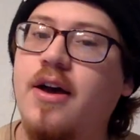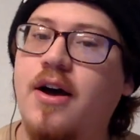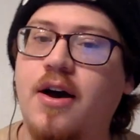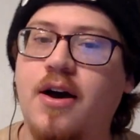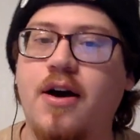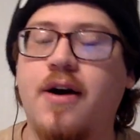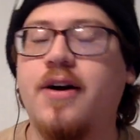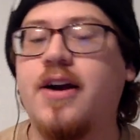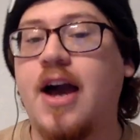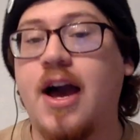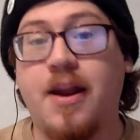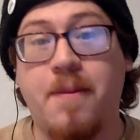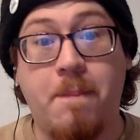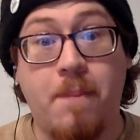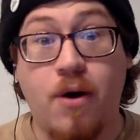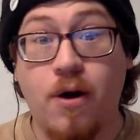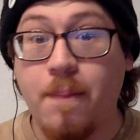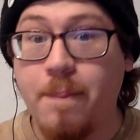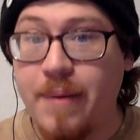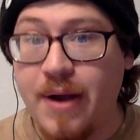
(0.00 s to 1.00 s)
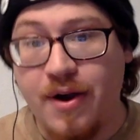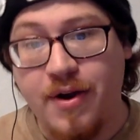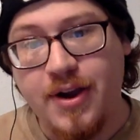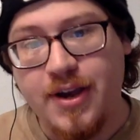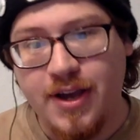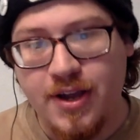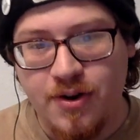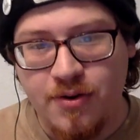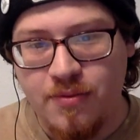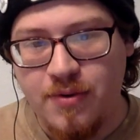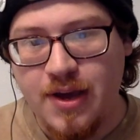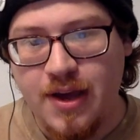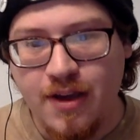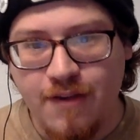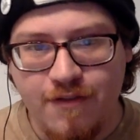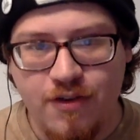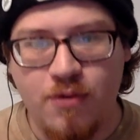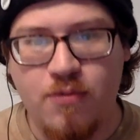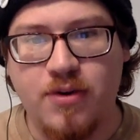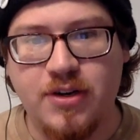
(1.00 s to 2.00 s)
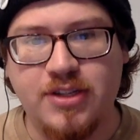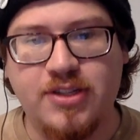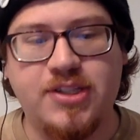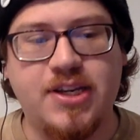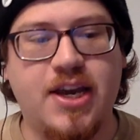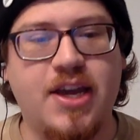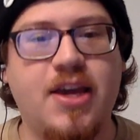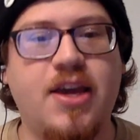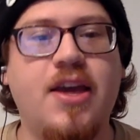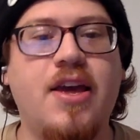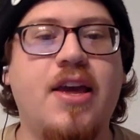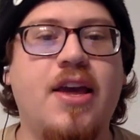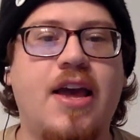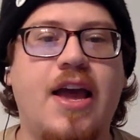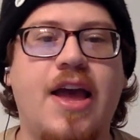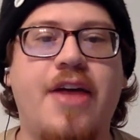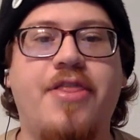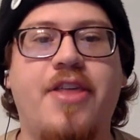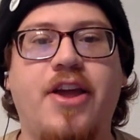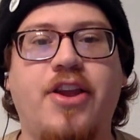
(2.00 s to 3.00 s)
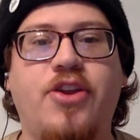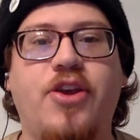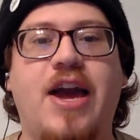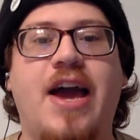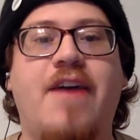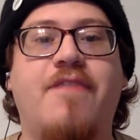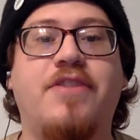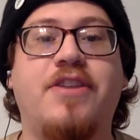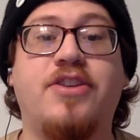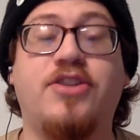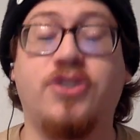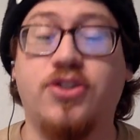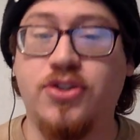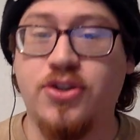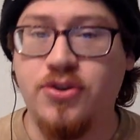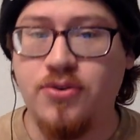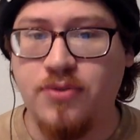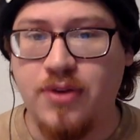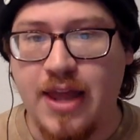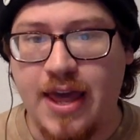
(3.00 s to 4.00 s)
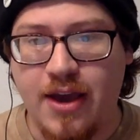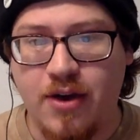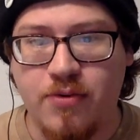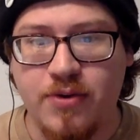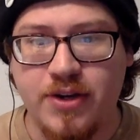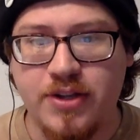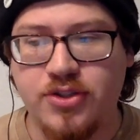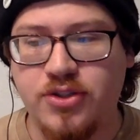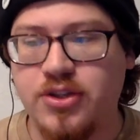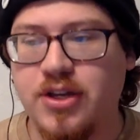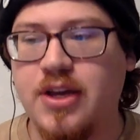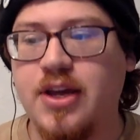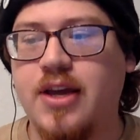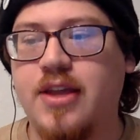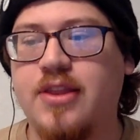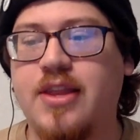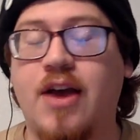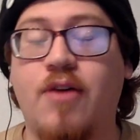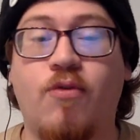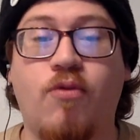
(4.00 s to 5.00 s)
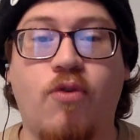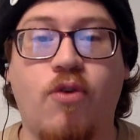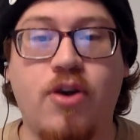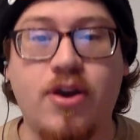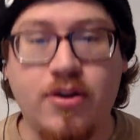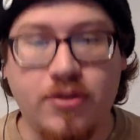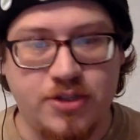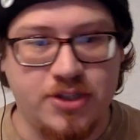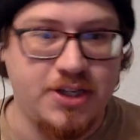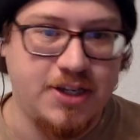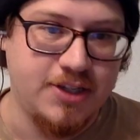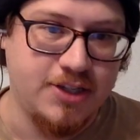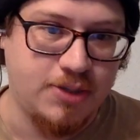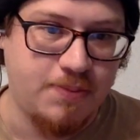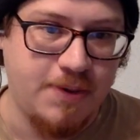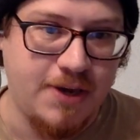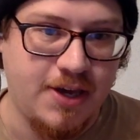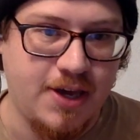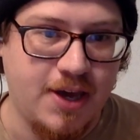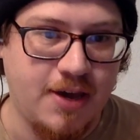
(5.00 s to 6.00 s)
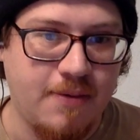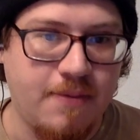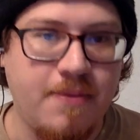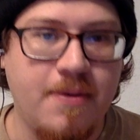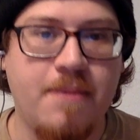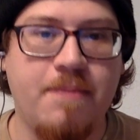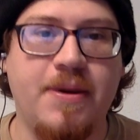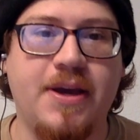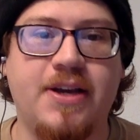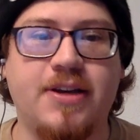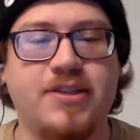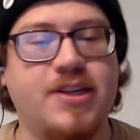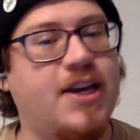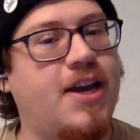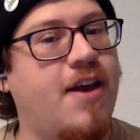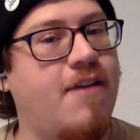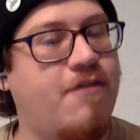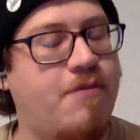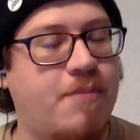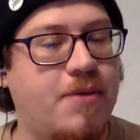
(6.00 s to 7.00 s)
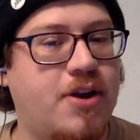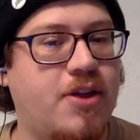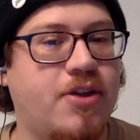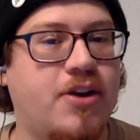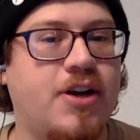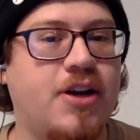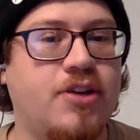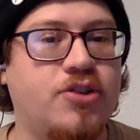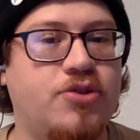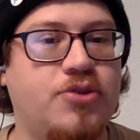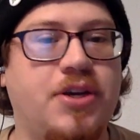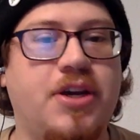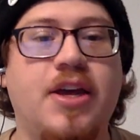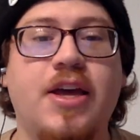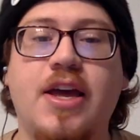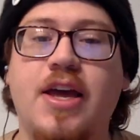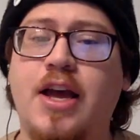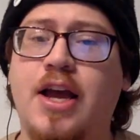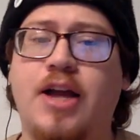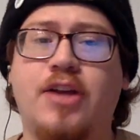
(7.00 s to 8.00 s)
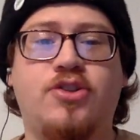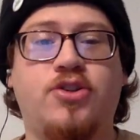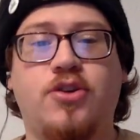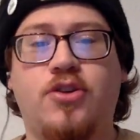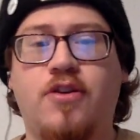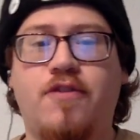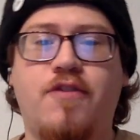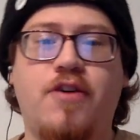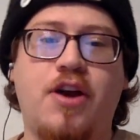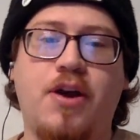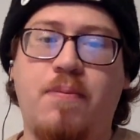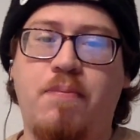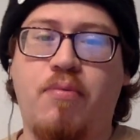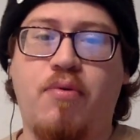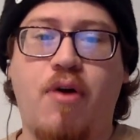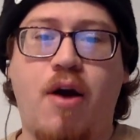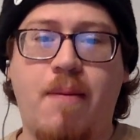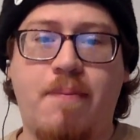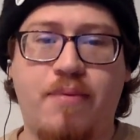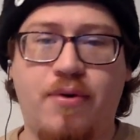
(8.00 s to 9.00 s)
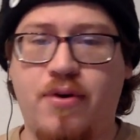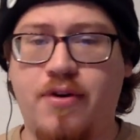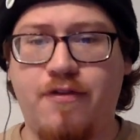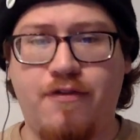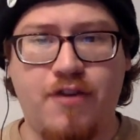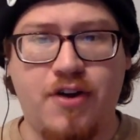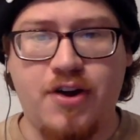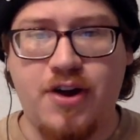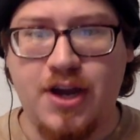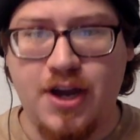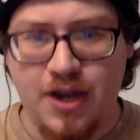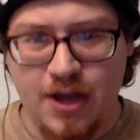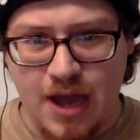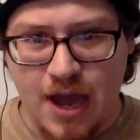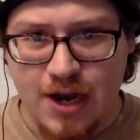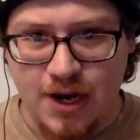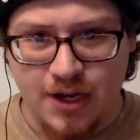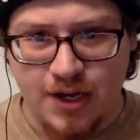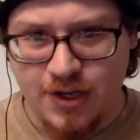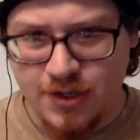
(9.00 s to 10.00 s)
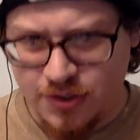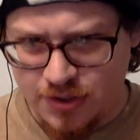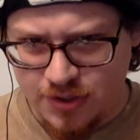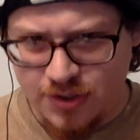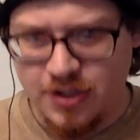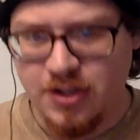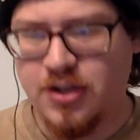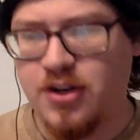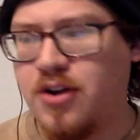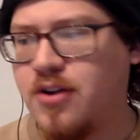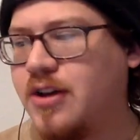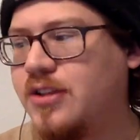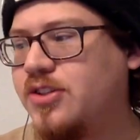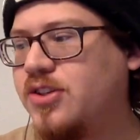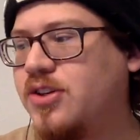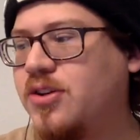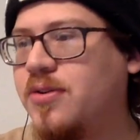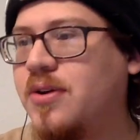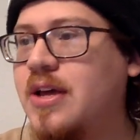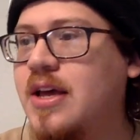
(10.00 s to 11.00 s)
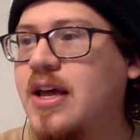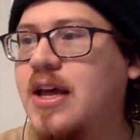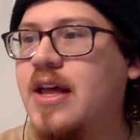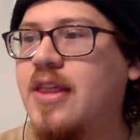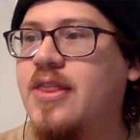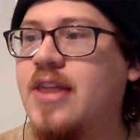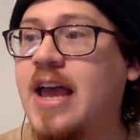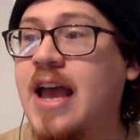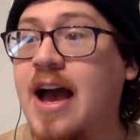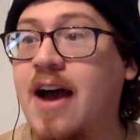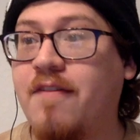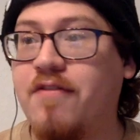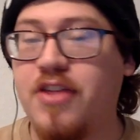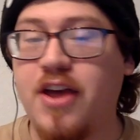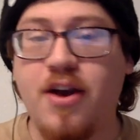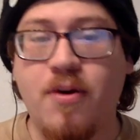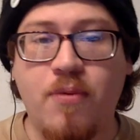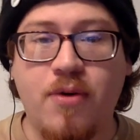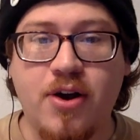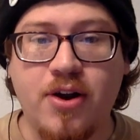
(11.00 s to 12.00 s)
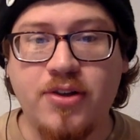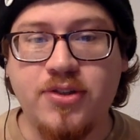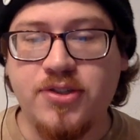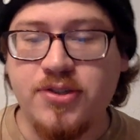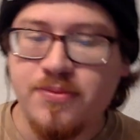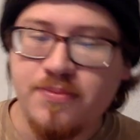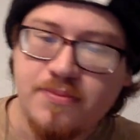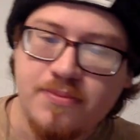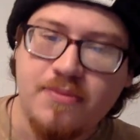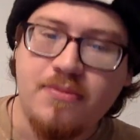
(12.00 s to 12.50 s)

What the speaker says: kind of barbaric in a way, if you want to say. And then you have this new language that royalty is speaking because they came from another country, and so they're very proper and very elegant, and so they have their words,